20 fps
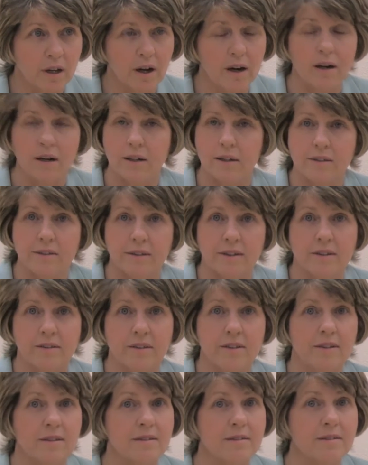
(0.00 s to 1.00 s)
Ireland
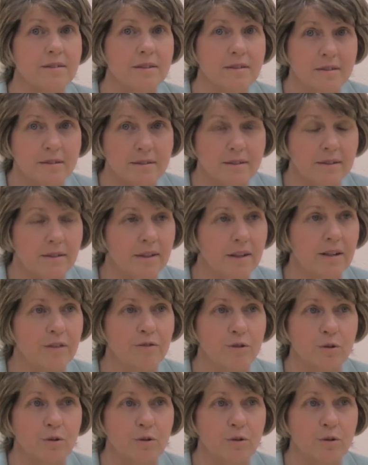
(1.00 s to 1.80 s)
has consistently